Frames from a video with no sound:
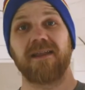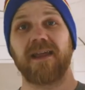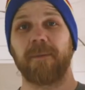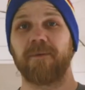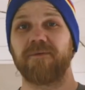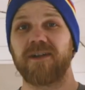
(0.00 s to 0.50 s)

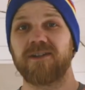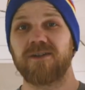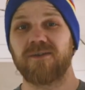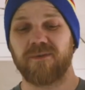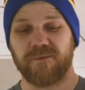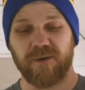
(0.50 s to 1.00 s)
That prevents
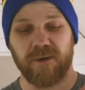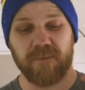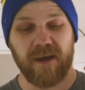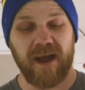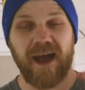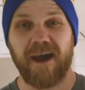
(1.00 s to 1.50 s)
you
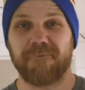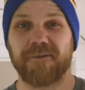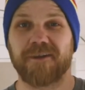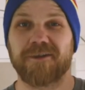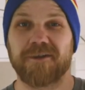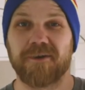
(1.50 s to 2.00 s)
from
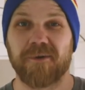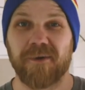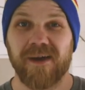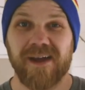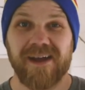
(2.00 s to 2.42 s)
having to,